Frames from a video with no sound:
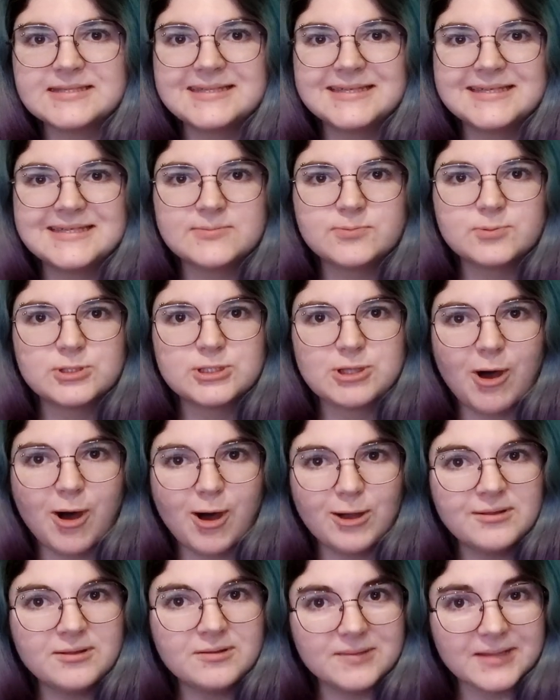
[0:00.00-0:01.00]
this was
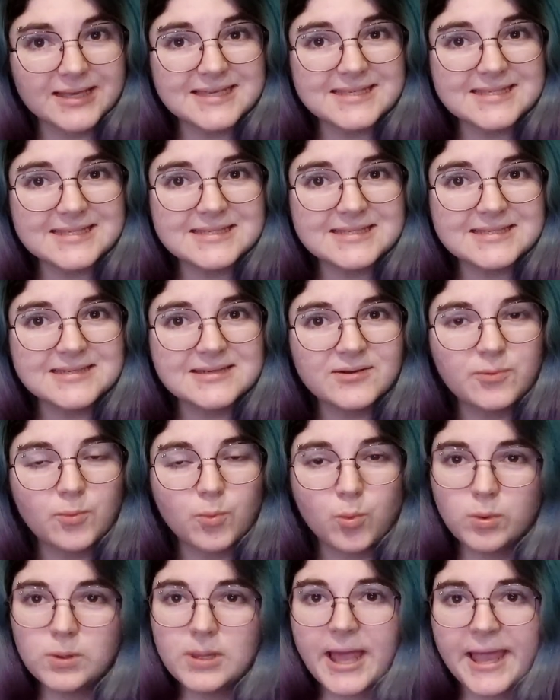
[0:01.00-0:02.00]
on the list,
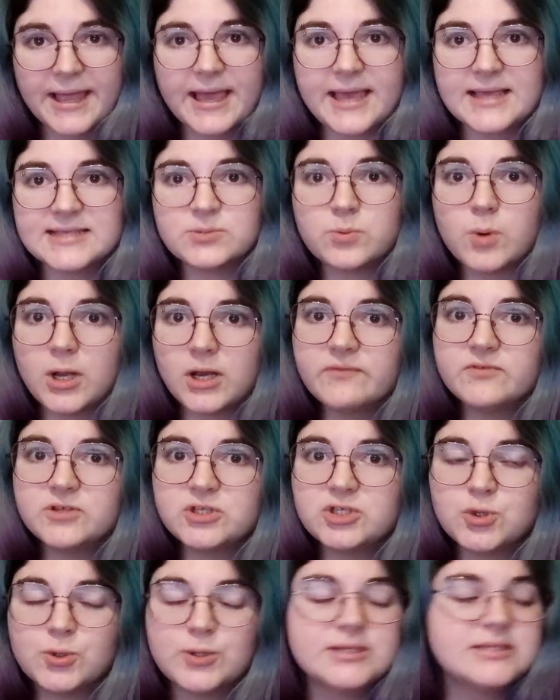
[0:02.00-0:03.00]
like as one of the
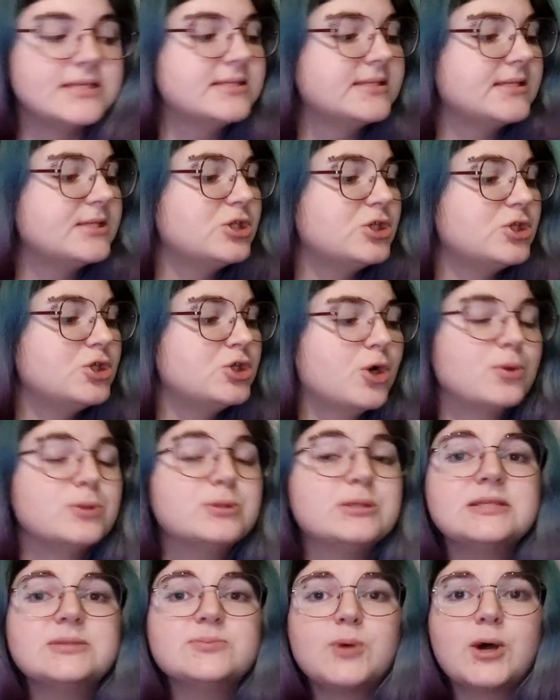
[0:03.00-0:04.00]
choices, and she
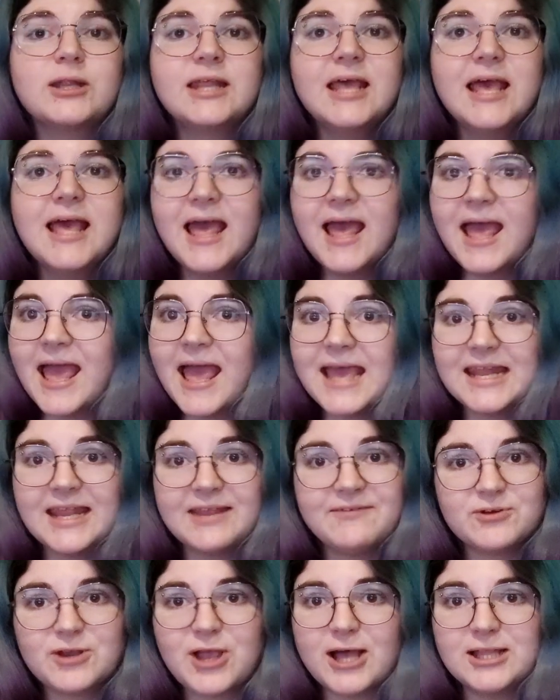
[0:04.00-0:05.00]
chose this one. And I
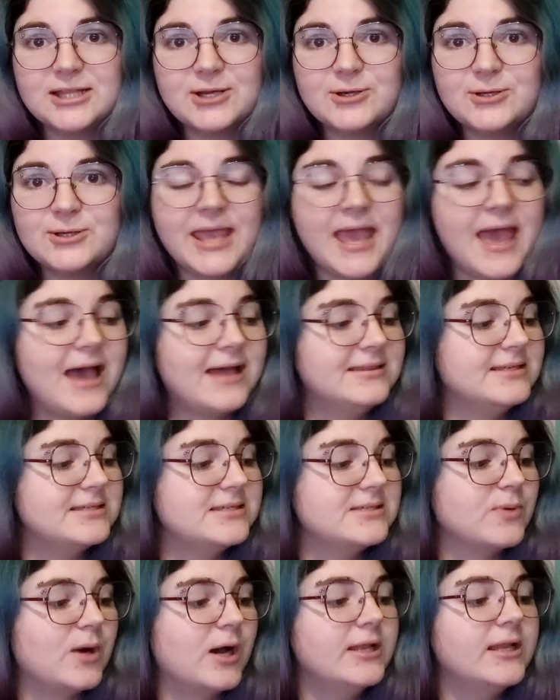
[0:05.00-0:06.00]
forgot that I already had
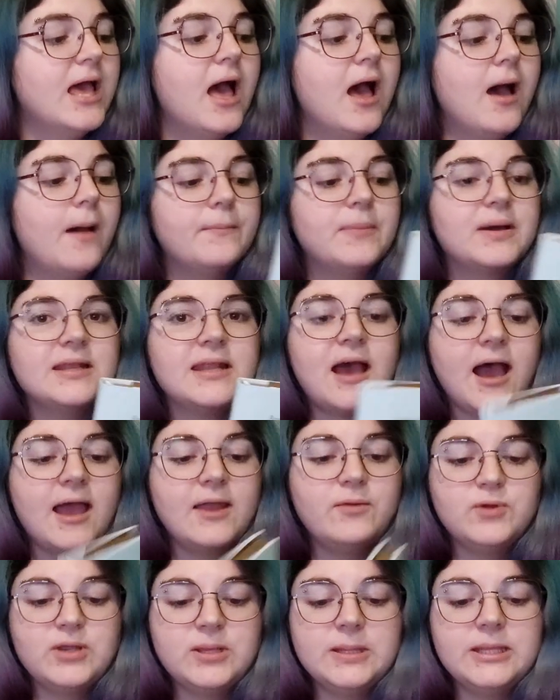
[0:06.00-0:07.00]
this one. But I
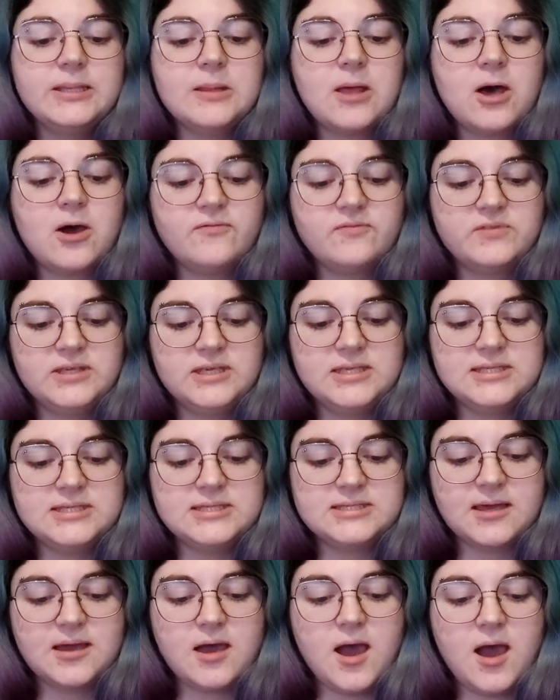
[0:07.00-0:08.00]
really love
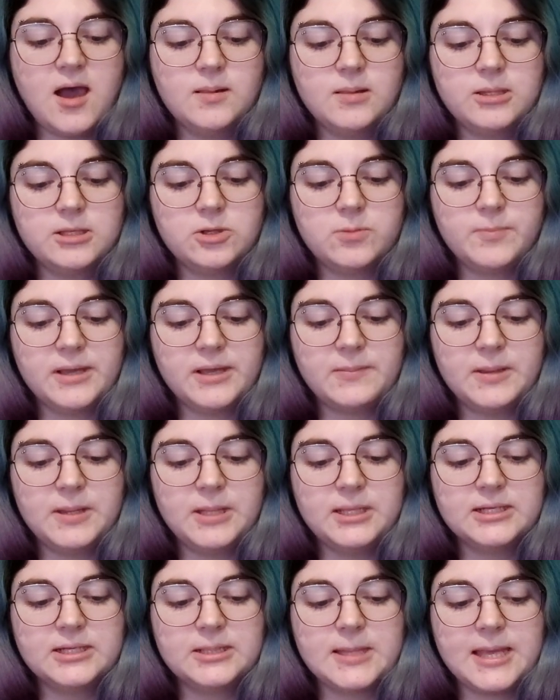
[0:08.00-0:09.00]
these little
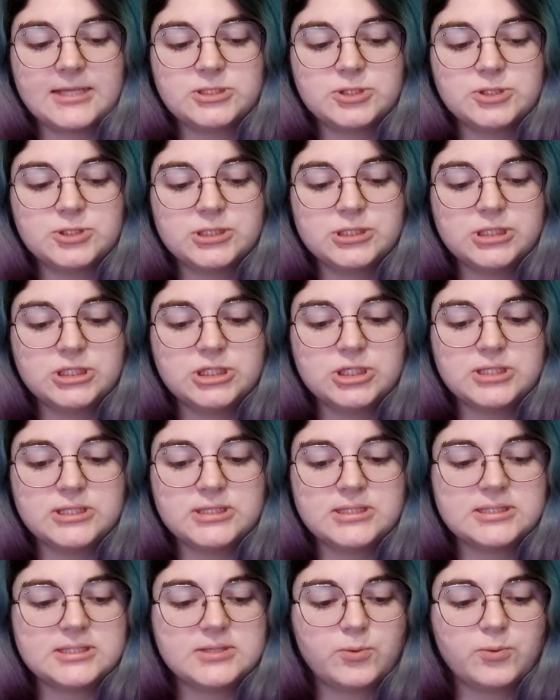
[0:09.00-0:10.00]
Macmillan collector's
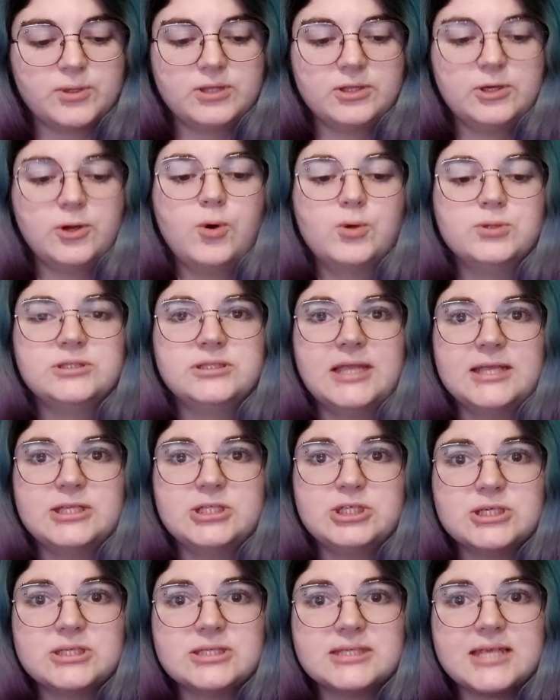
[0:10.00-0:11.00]
editions with the golden
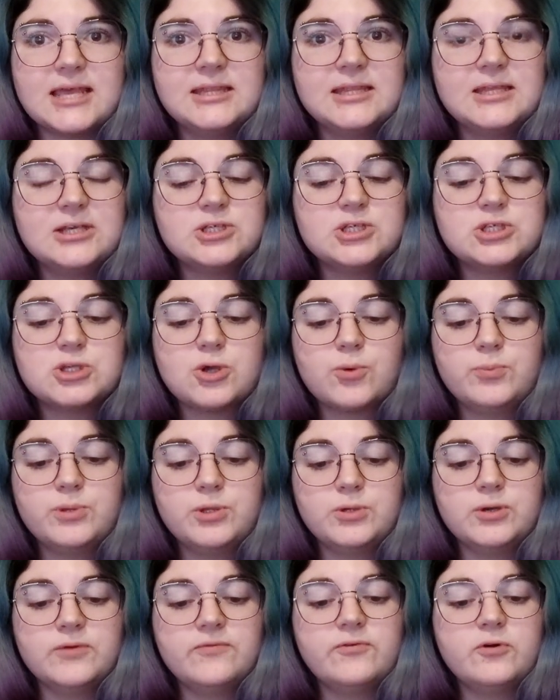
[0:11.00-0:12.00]
edges, and they're so
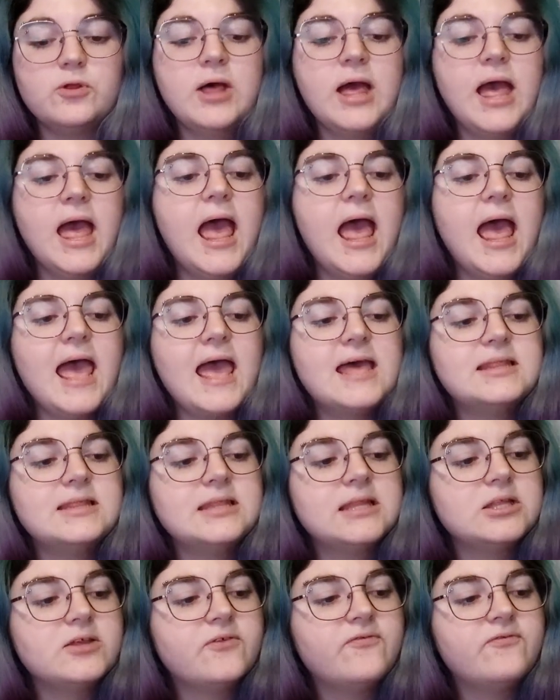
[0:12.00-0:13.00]
beautiful. And
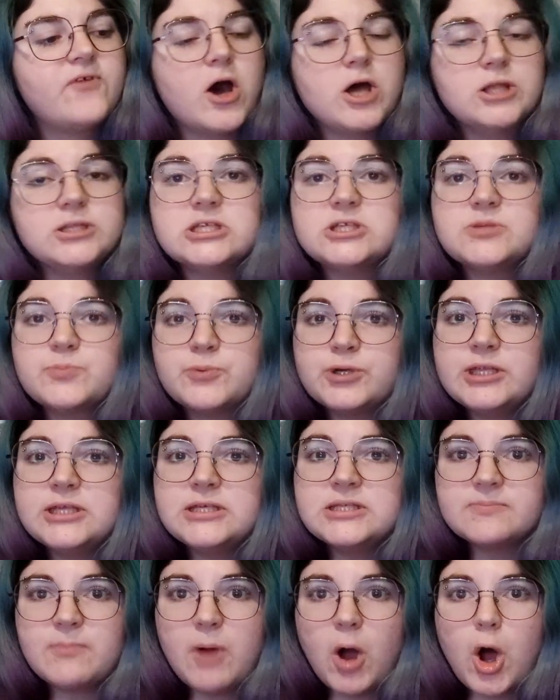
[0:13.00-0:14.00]
the font is pretty
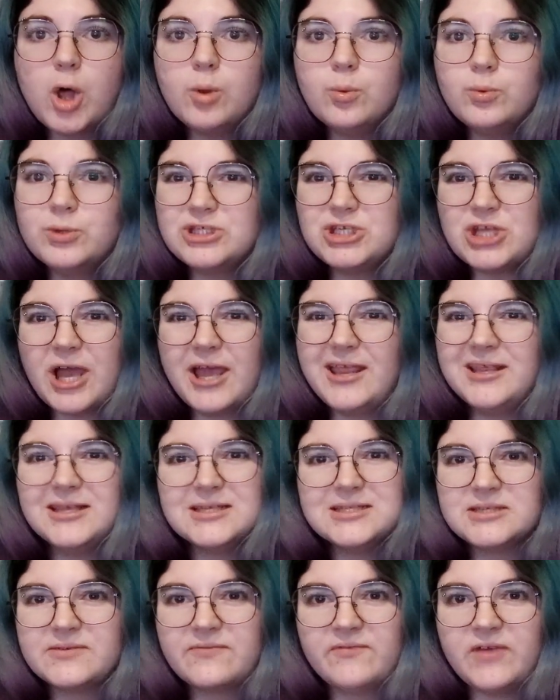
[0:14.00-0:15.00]
small, which
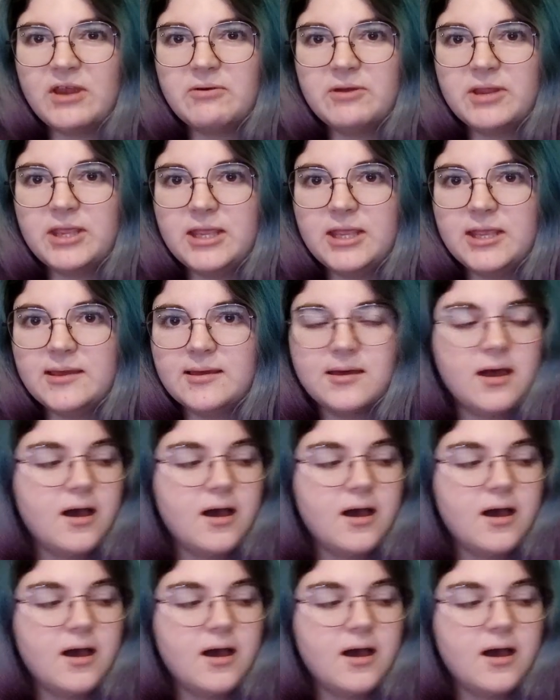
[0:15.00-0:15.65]
is a very